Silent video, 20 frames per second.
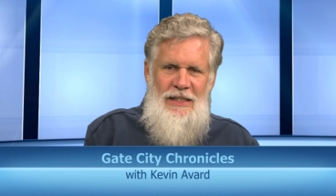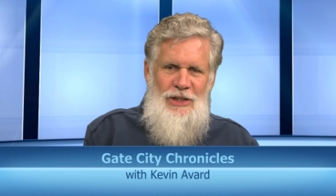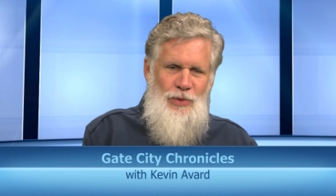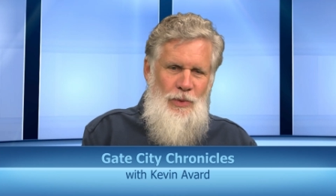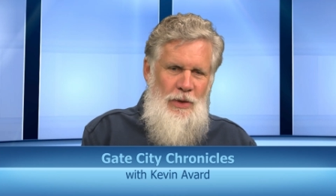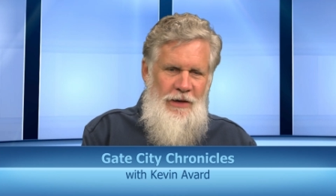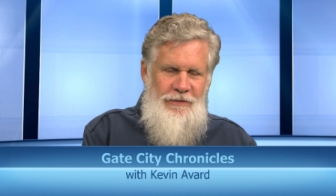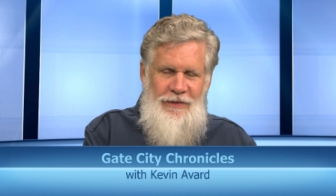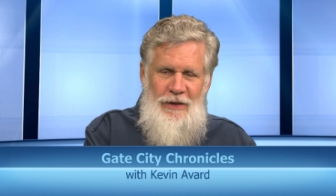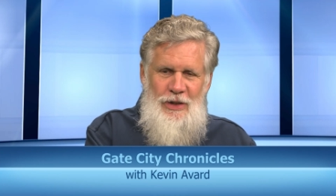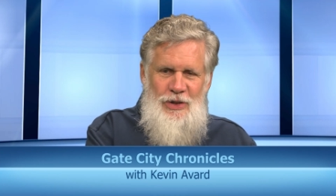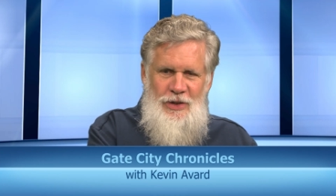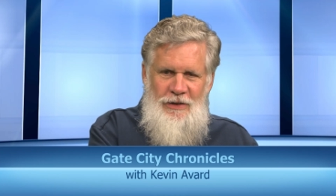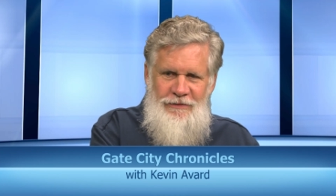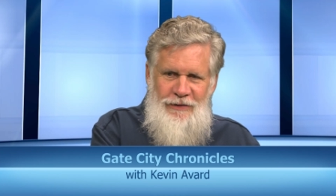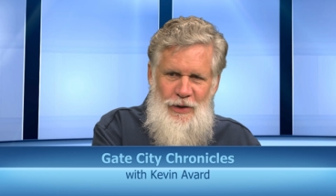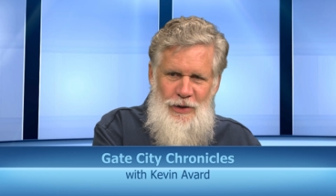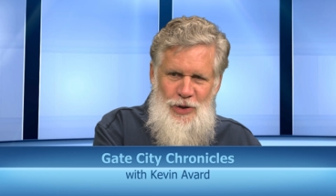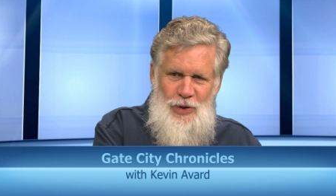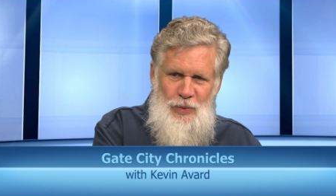So when I finished the
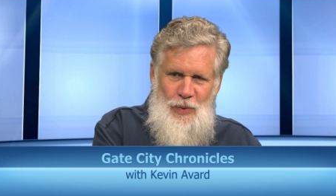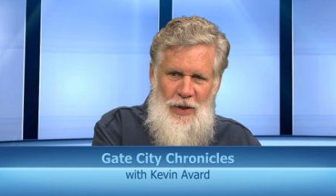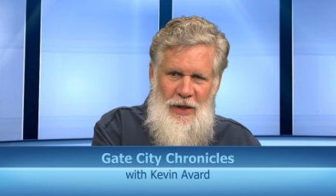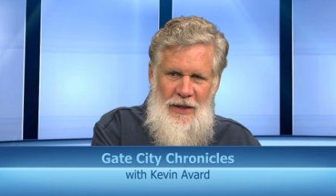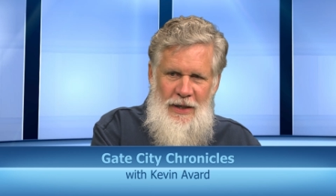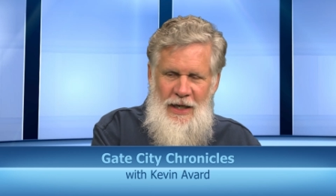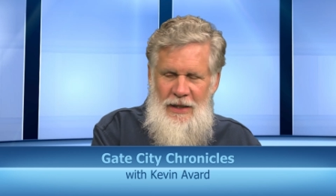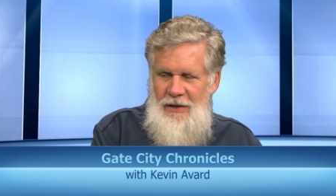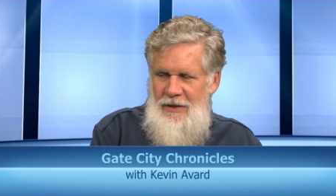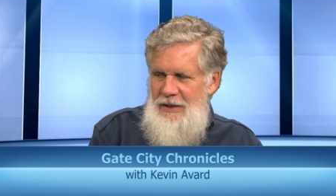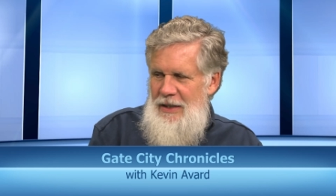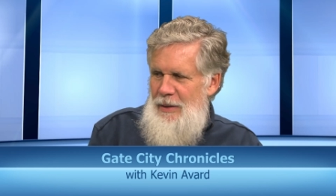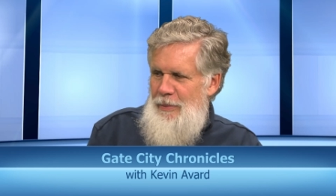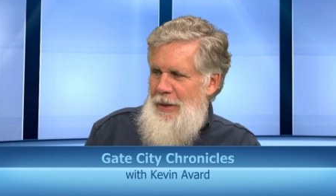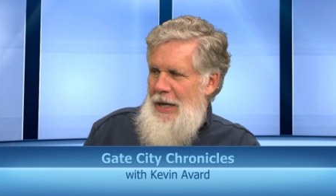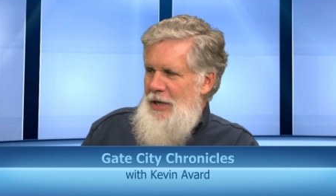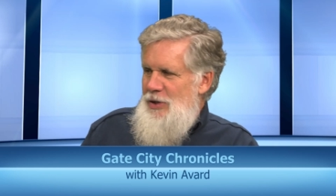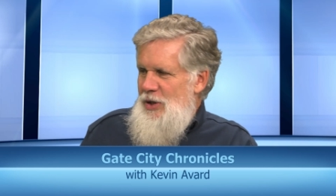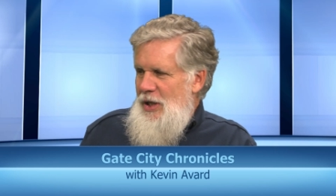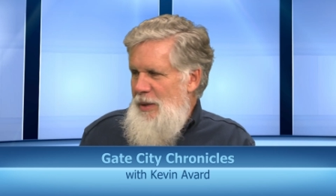first one, I looked at the
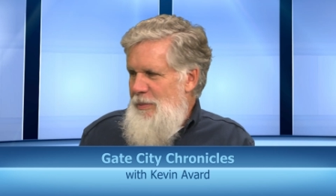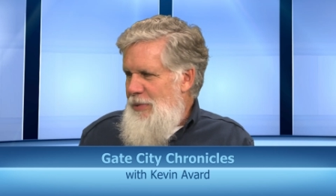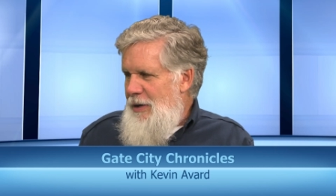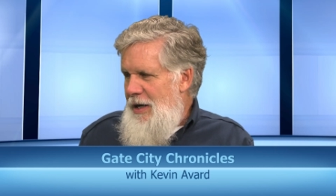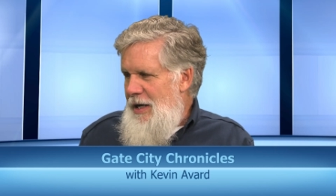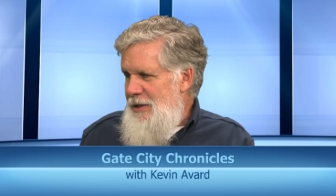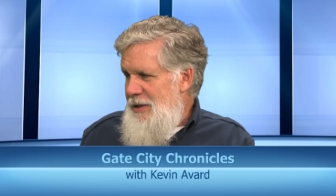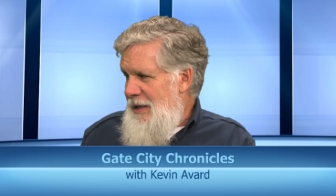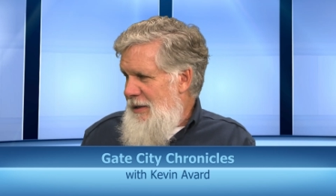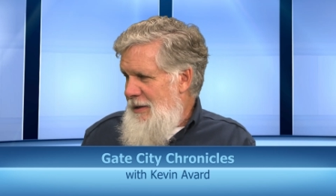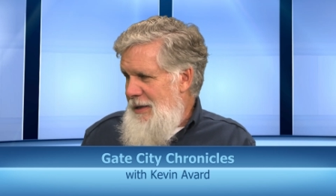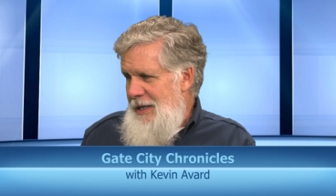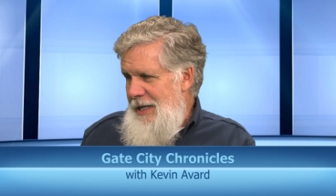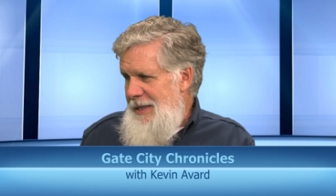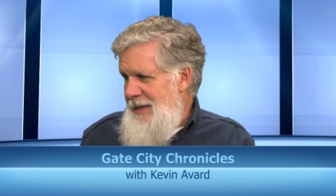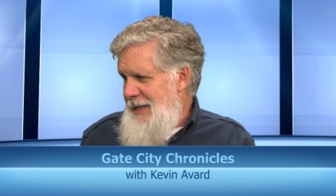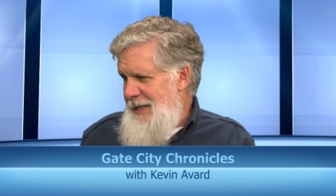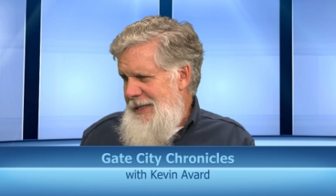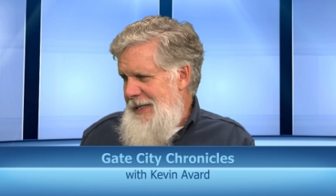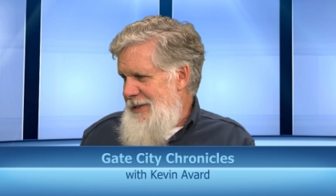basket of parts and I thought, I
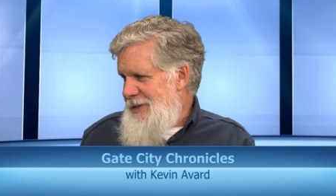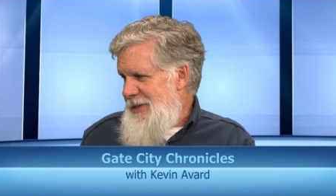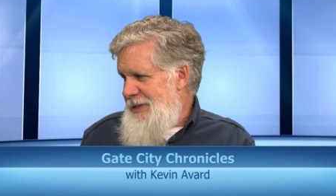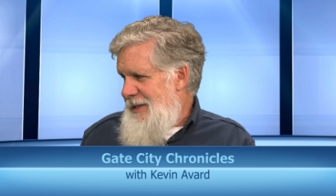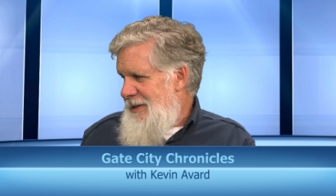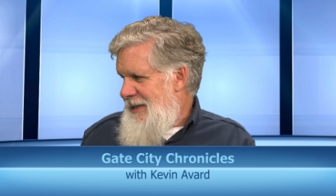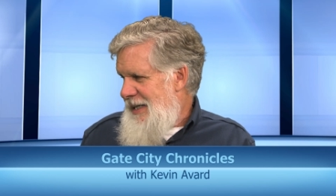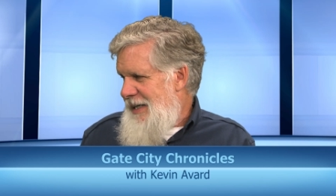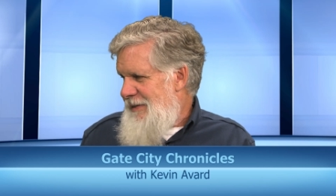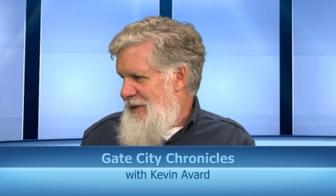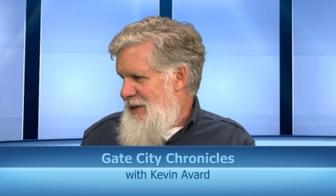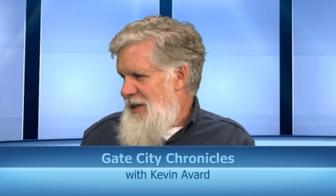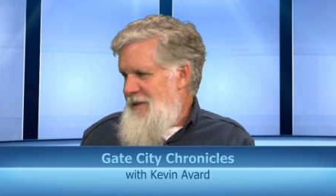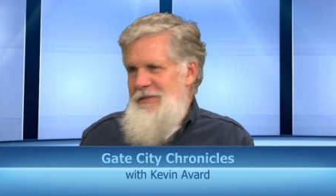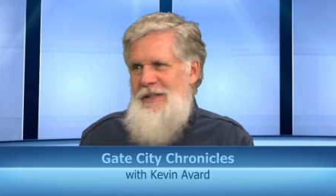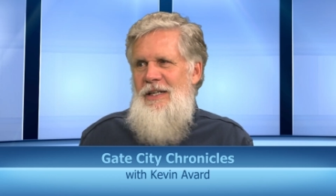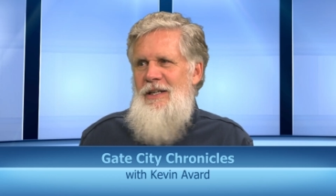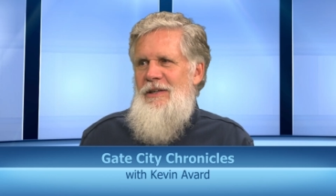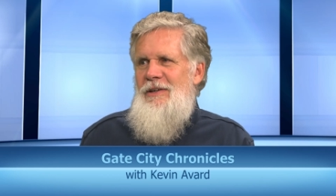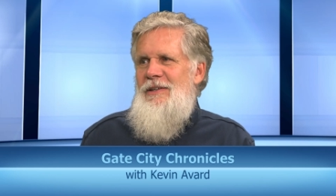think I still have
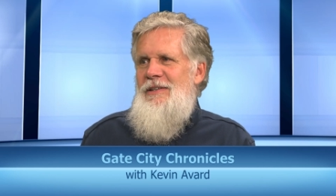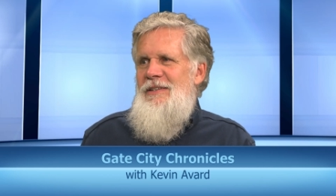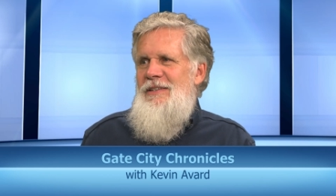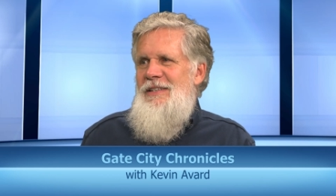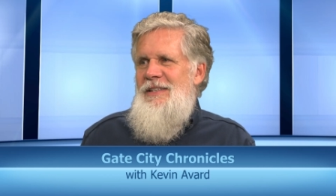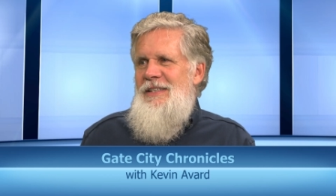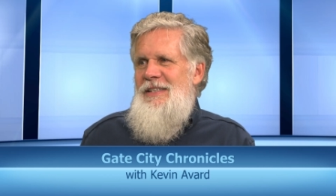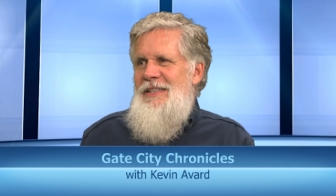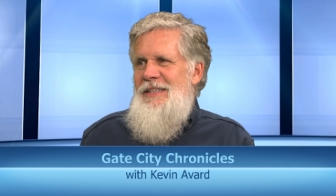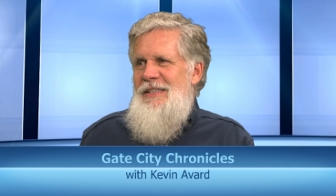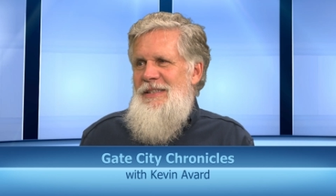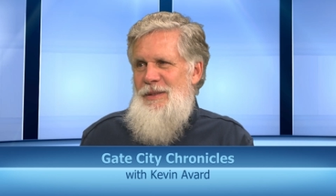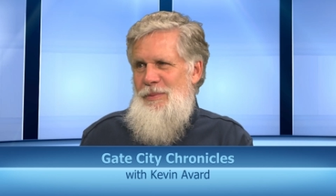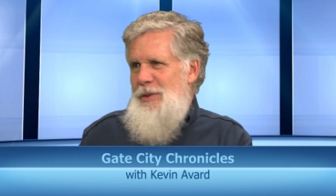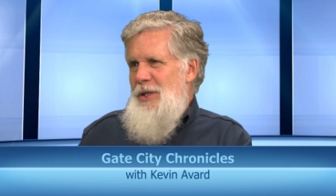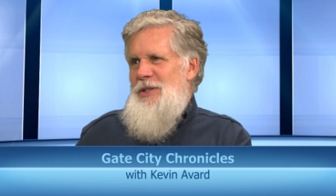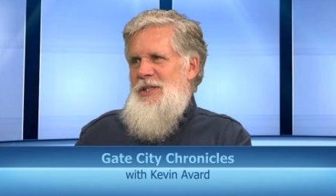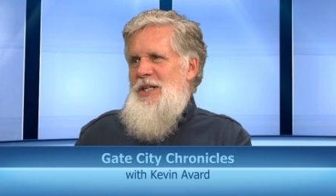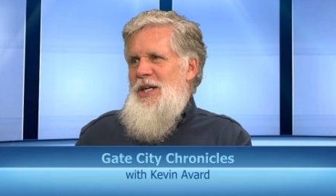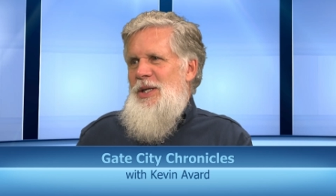enough here to
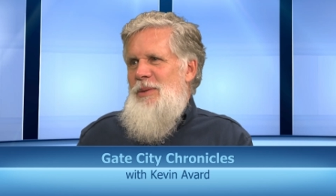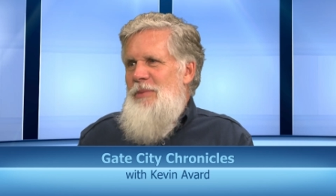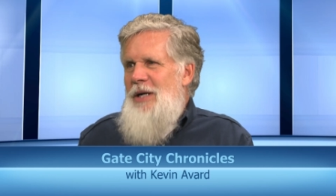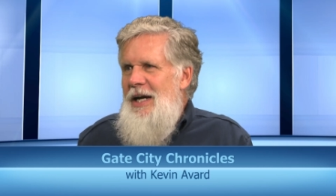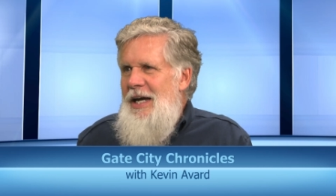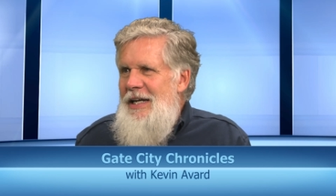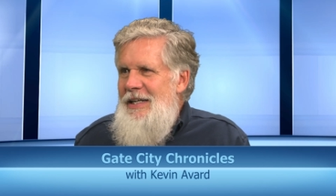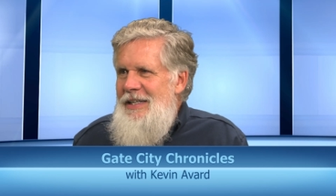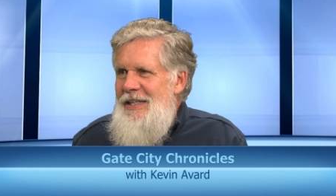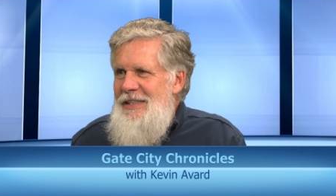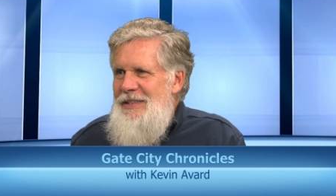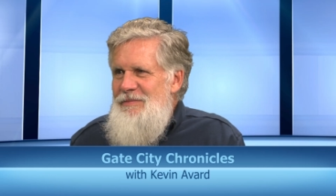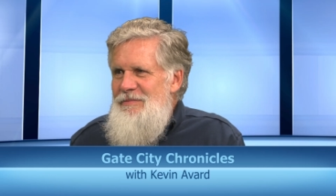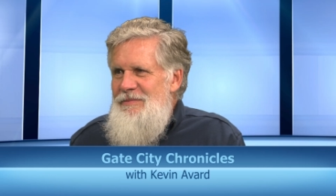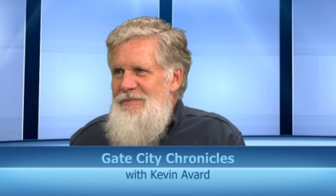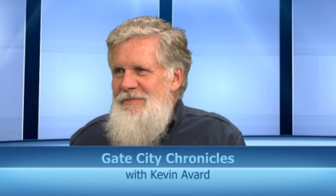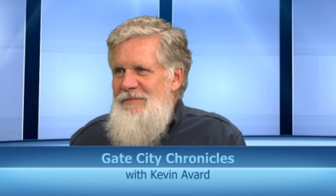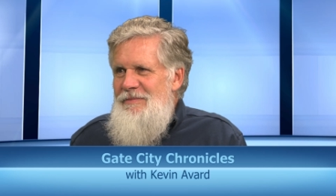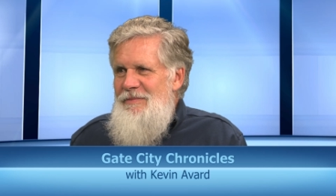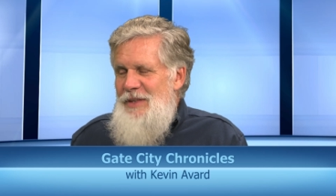build another bike.
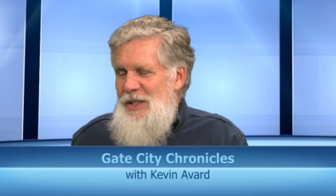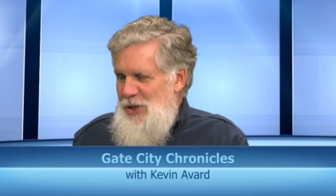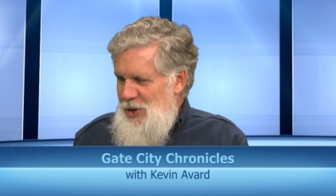Okay.